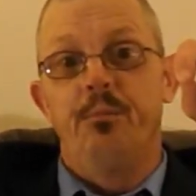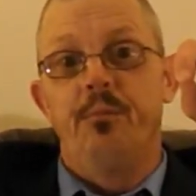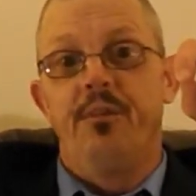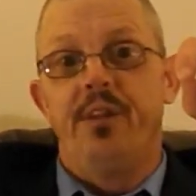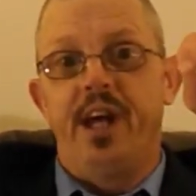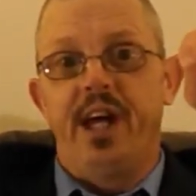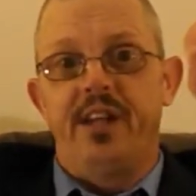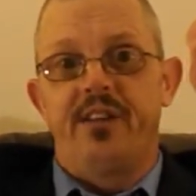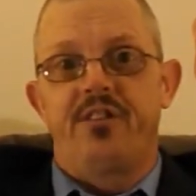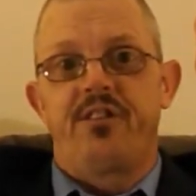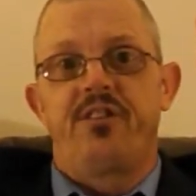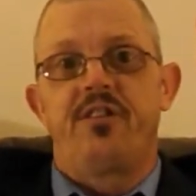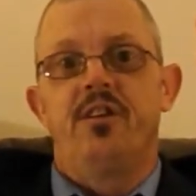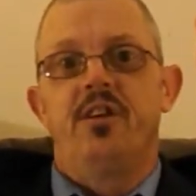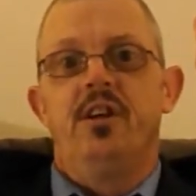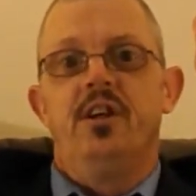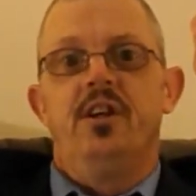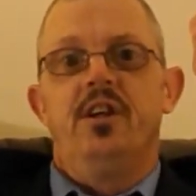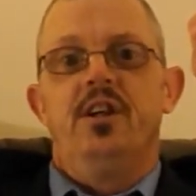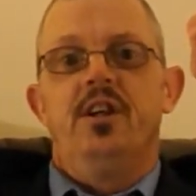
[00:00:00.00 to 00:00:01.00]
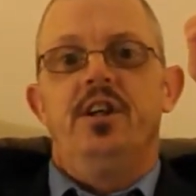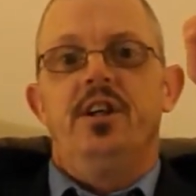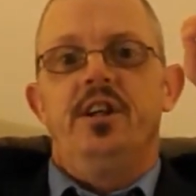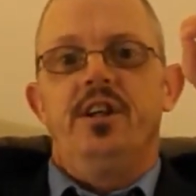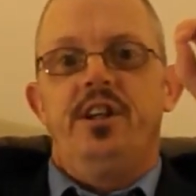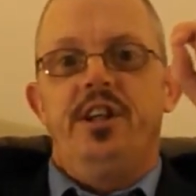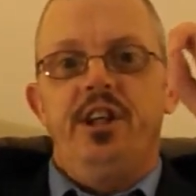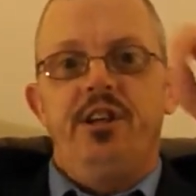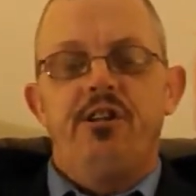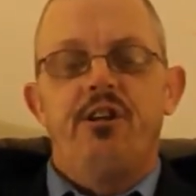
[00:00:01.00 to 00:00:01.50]
that's
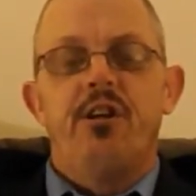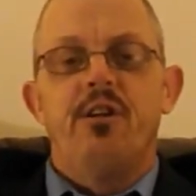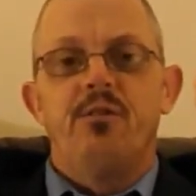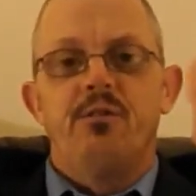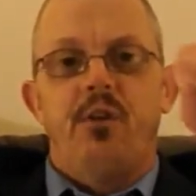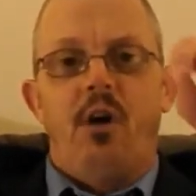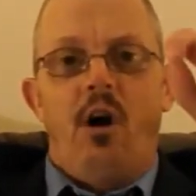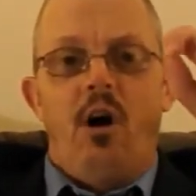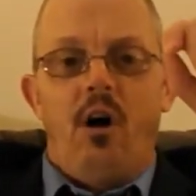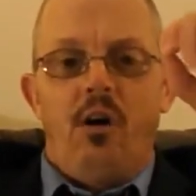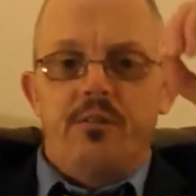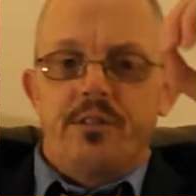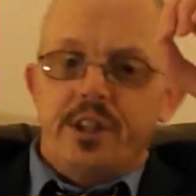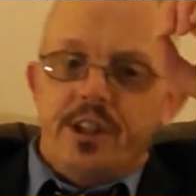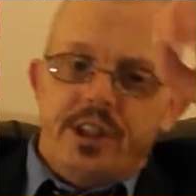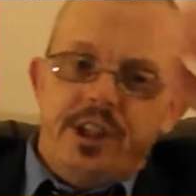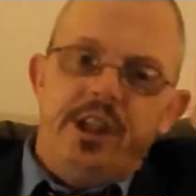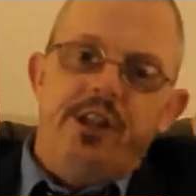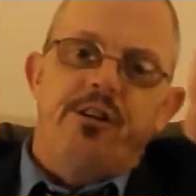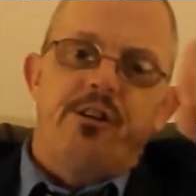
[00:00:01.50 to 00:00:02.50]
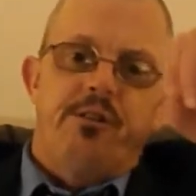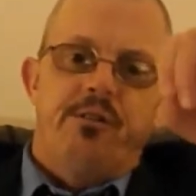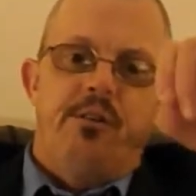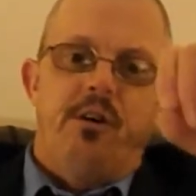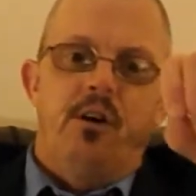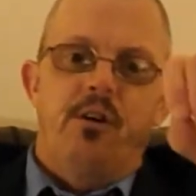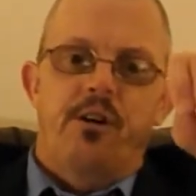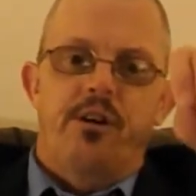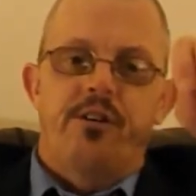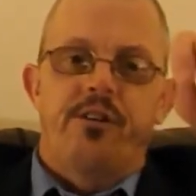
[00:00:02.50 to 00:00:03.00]
teacher involved and teacher
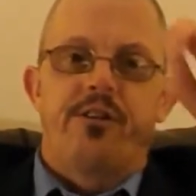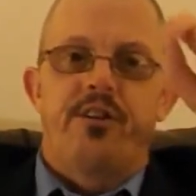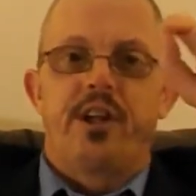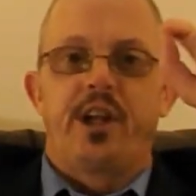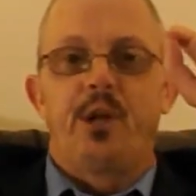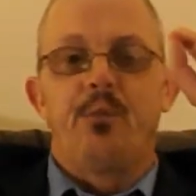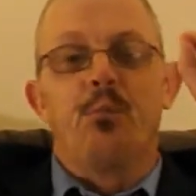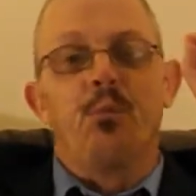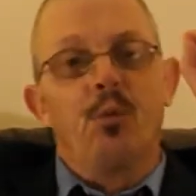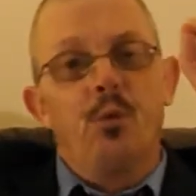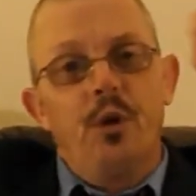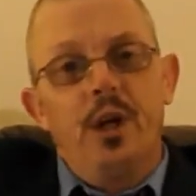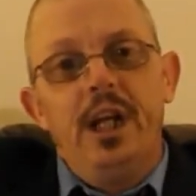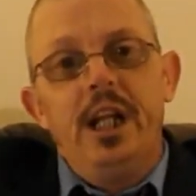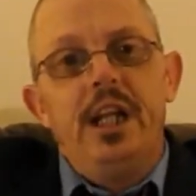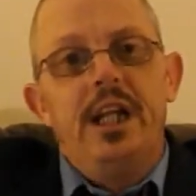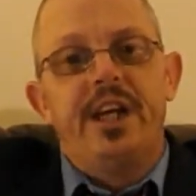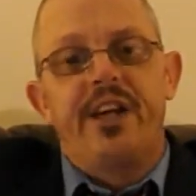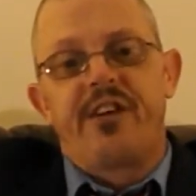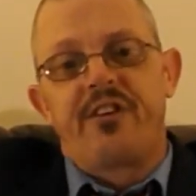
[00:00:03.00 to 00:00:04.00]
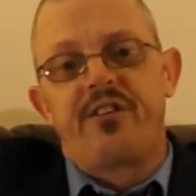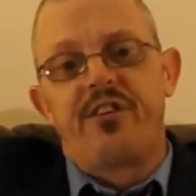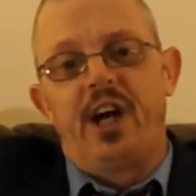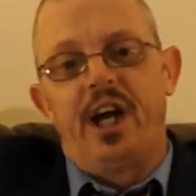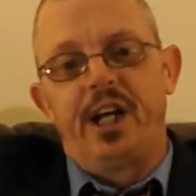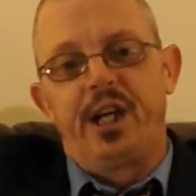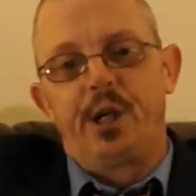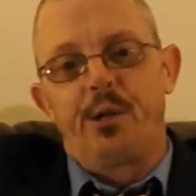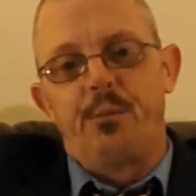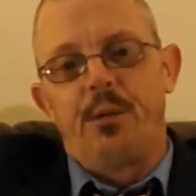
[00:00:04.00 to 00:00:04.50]
focused that I'm really
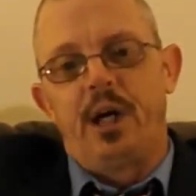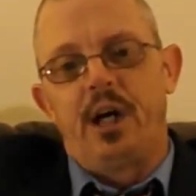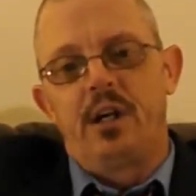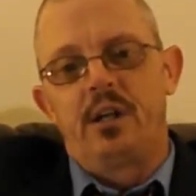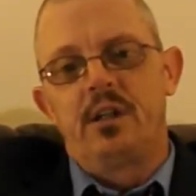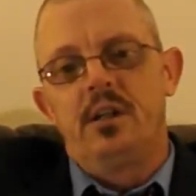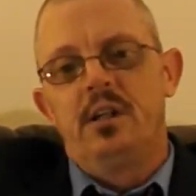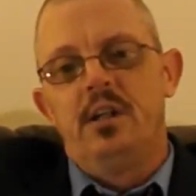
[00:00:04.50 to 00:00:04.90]
excited about